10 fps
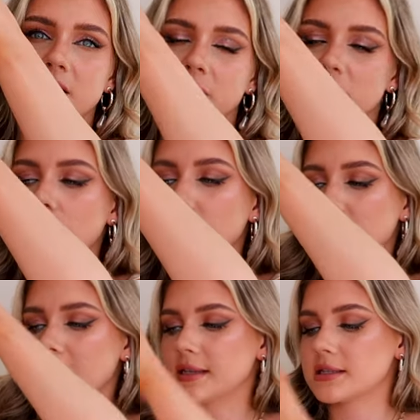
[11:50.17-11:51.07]
So it's got
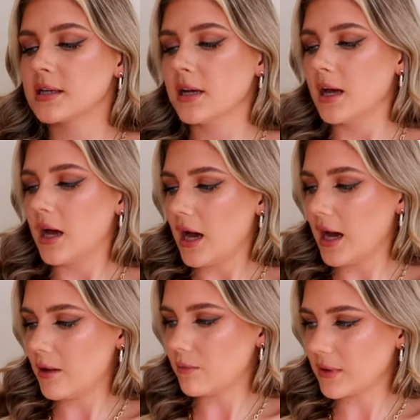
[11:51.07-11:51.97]
these
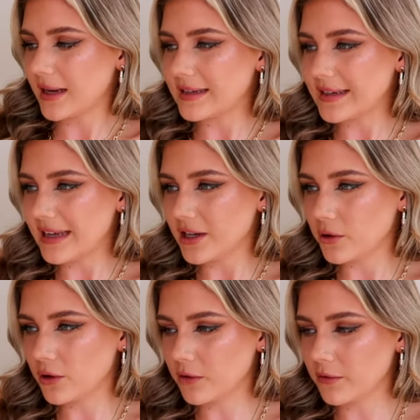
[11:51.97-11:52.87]
like
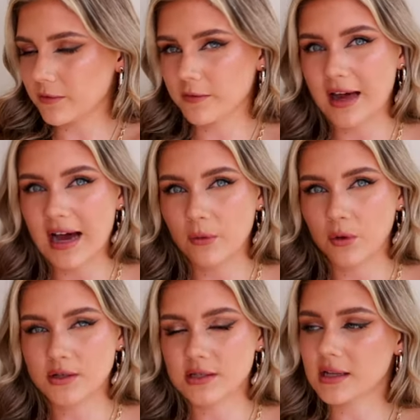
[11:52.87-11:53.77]
neon flowers.